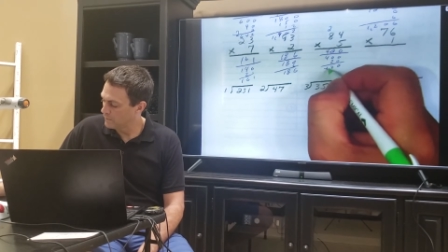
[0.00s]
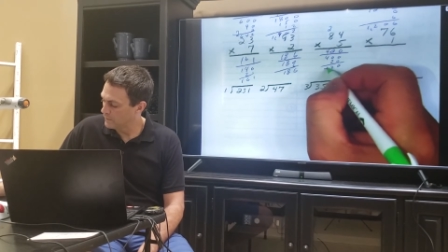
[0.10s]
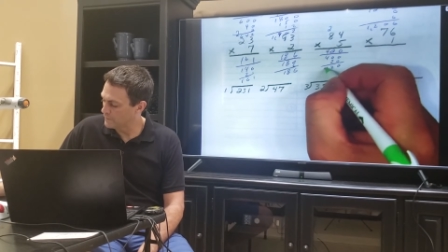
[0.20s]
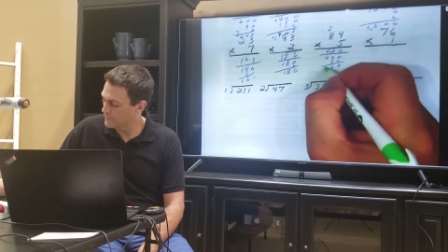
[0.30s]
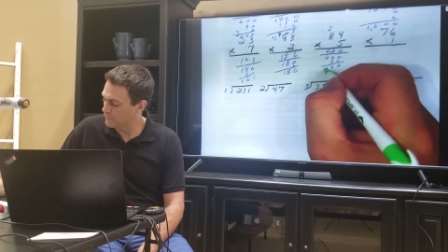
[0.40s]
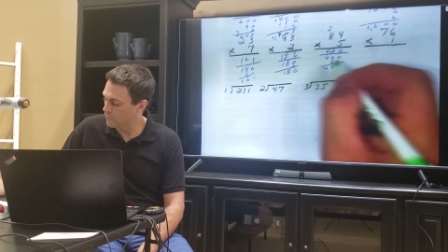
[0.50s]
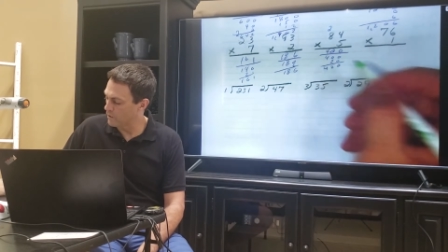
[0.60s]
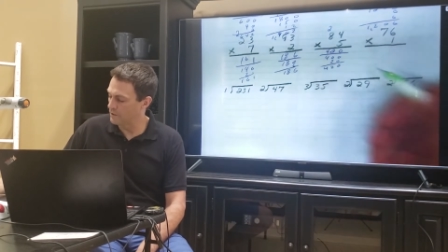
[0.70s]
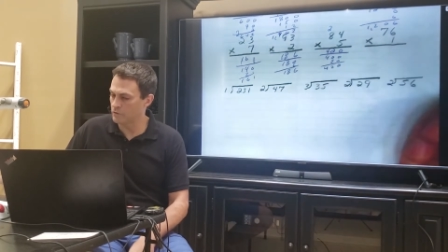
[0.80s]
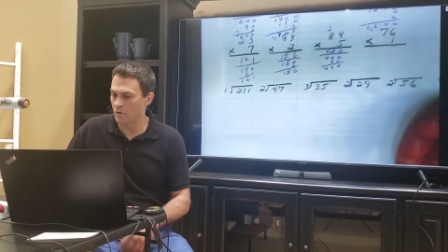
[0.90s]
Gives us
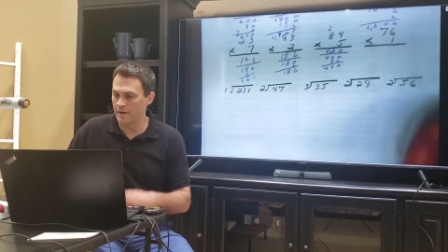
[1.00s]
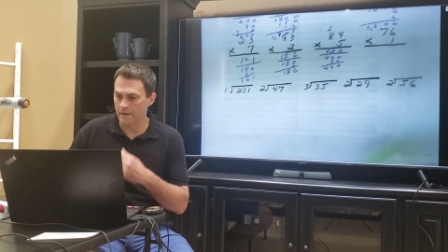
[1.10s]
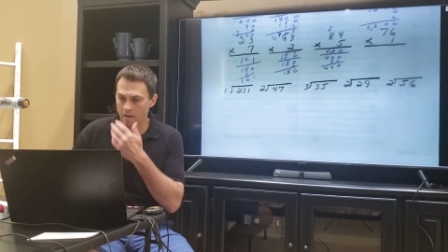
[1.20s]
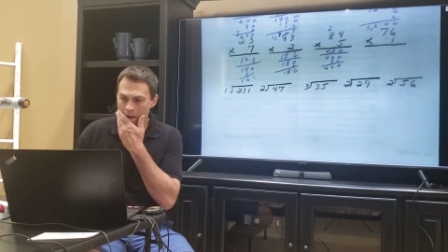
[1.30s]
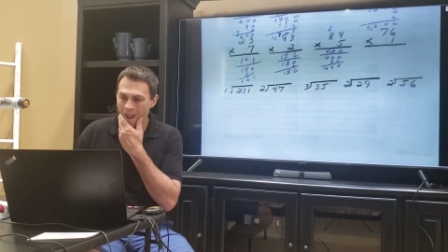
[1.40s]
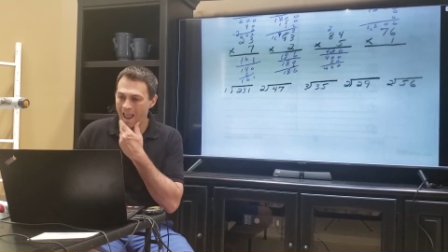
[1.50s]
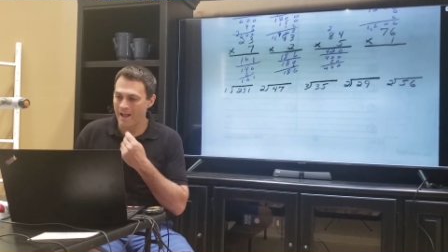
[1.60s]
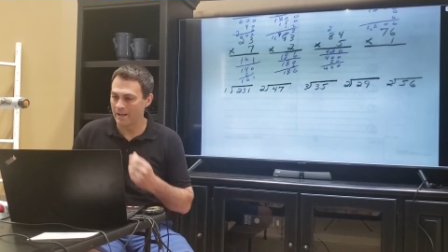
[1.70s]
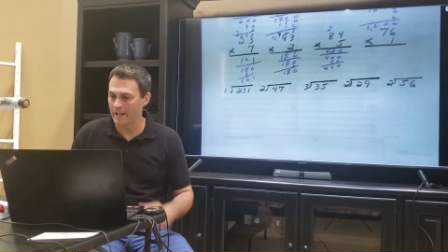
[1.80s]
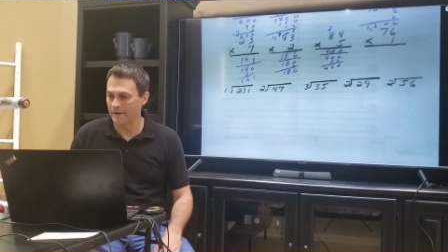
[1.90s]
420.
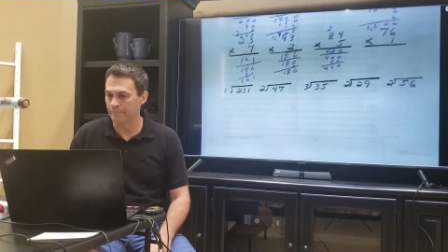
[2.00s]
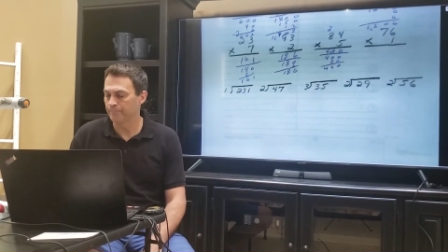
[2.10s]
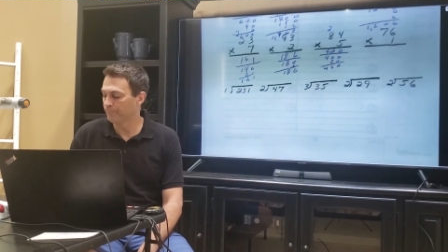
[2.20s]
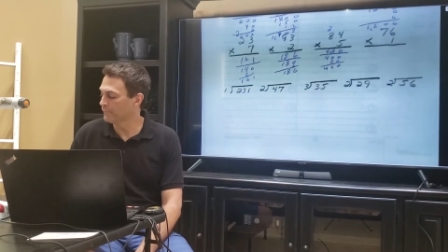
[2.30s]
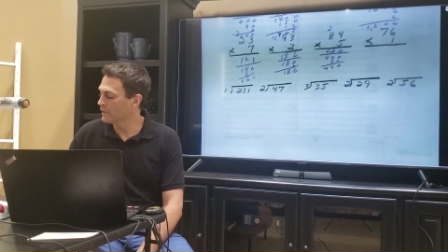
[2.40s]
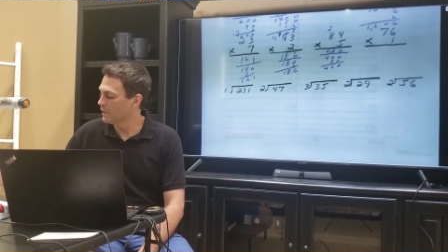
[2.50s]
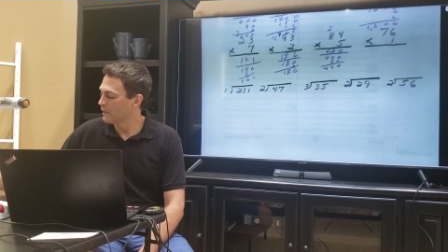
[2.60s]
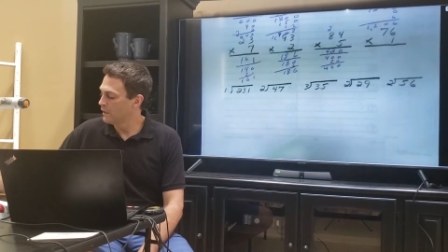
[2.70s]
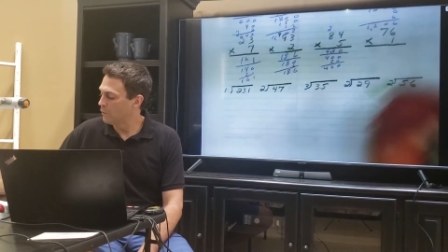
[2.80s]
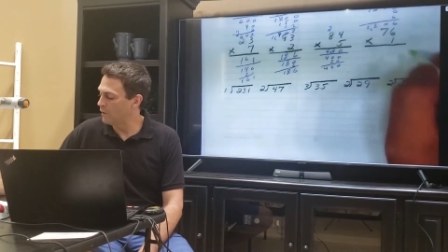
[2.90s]
Again,
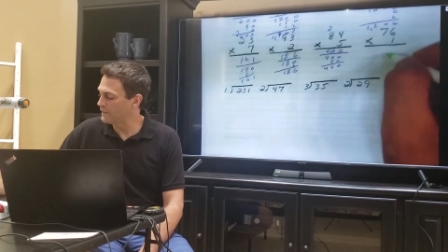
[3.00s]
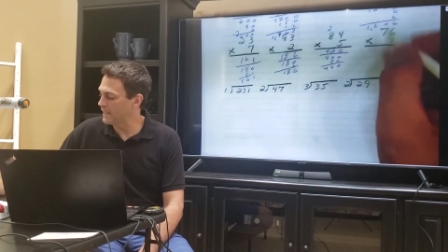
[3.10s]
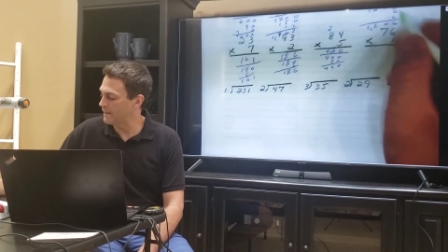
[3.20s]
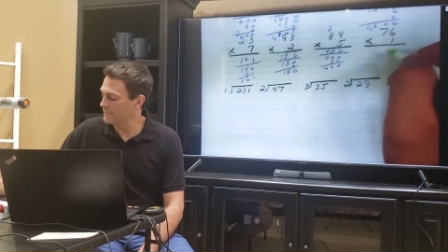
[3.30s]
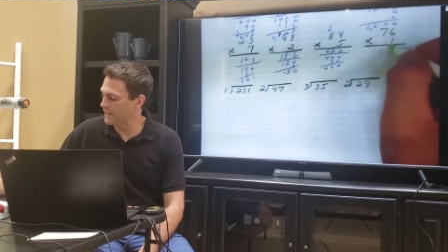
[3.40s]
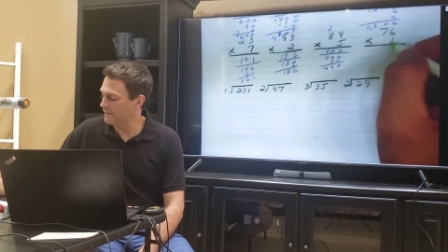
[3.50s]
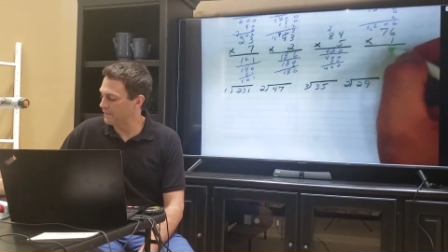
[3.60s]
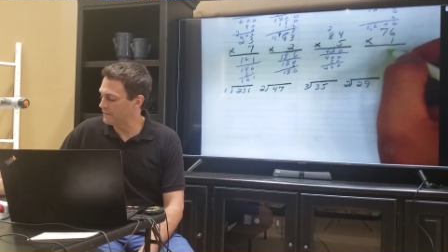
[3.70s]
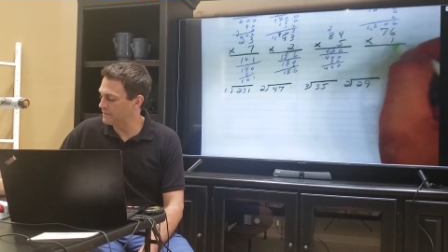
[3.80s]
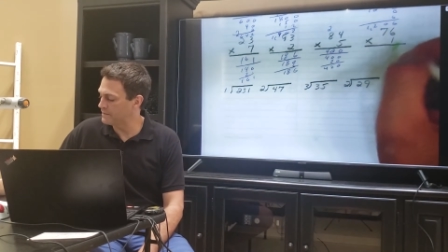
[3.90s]
1 times
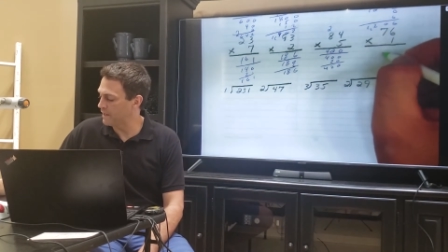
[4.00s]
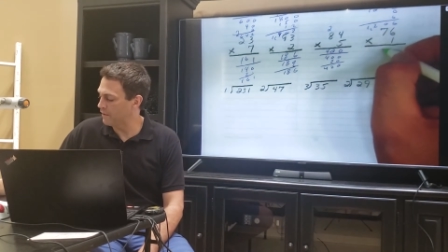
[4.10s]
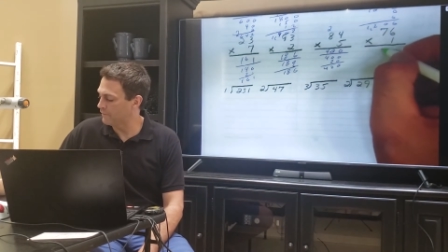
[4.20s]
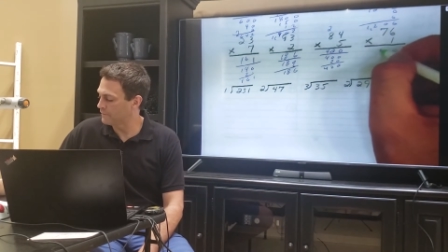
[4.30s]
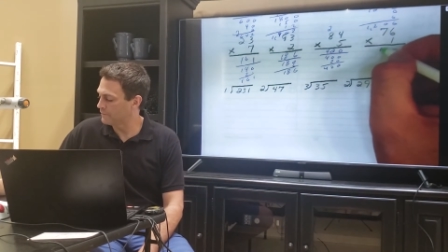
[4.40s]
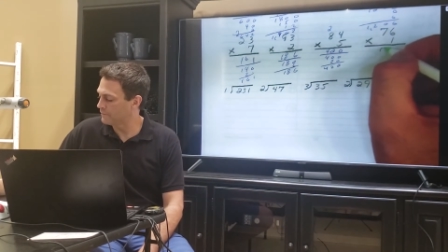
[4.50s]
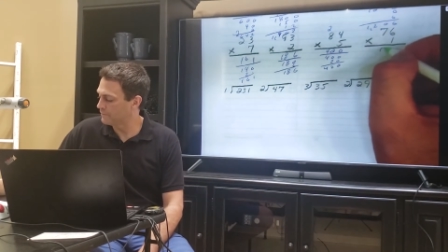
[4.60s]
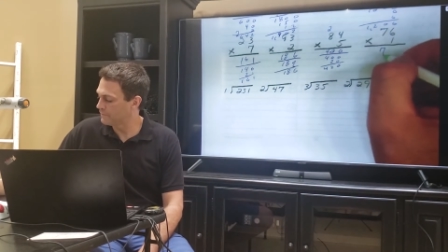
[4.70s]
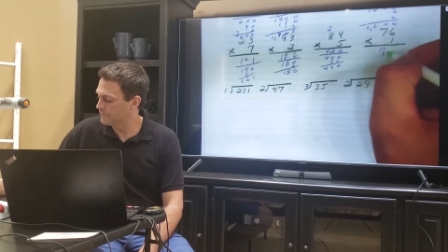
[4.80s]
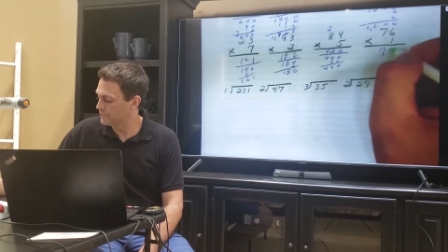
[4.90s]
anything is the self.
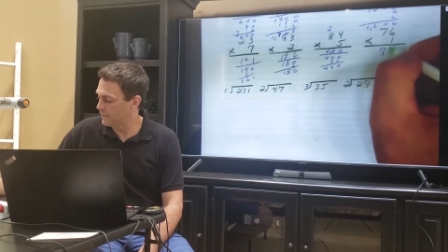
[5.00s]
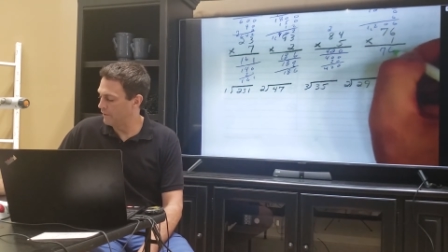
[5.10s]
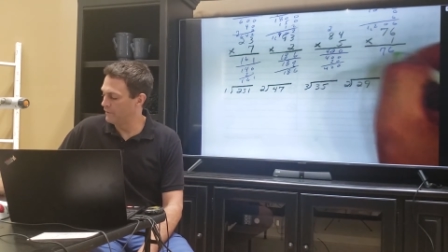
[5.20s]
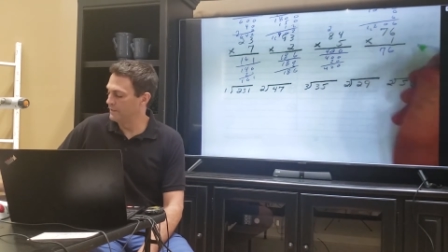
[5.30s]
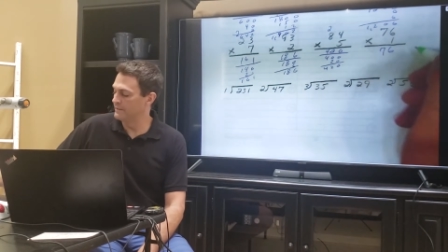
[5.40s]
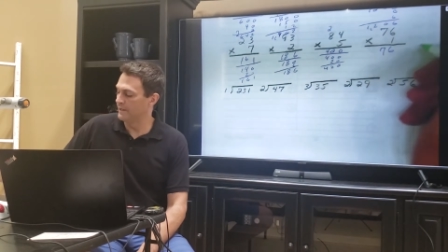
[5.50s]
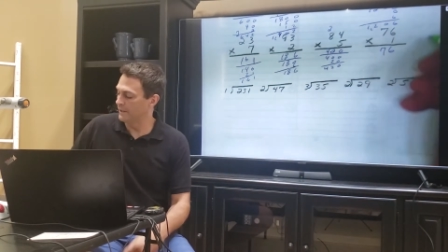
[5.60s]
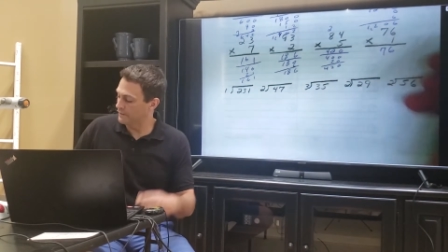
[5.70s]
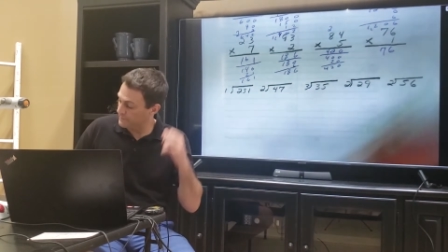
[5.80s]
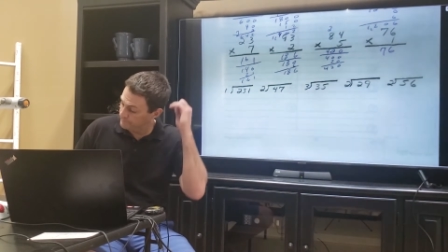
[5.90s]
76.